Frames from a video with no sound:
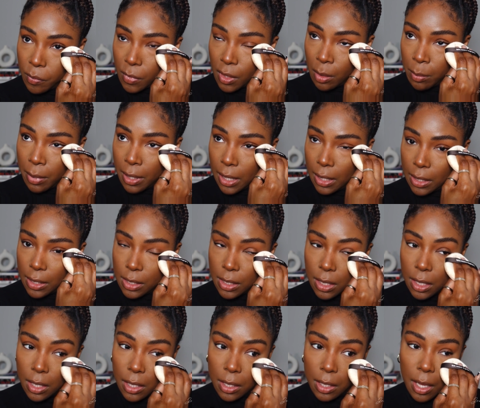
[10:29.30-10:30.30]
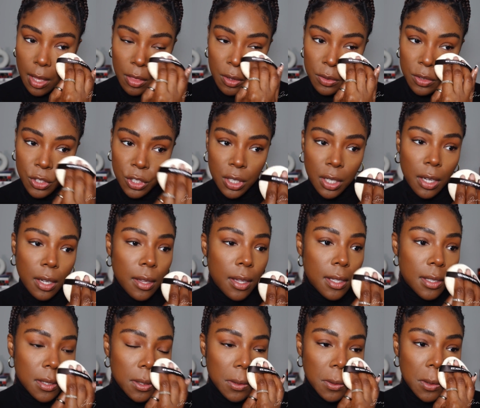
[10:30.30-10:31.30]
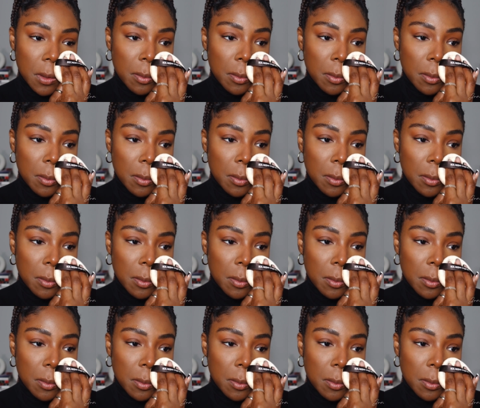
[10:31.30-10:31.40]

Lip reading: but I need to get another shade that's a little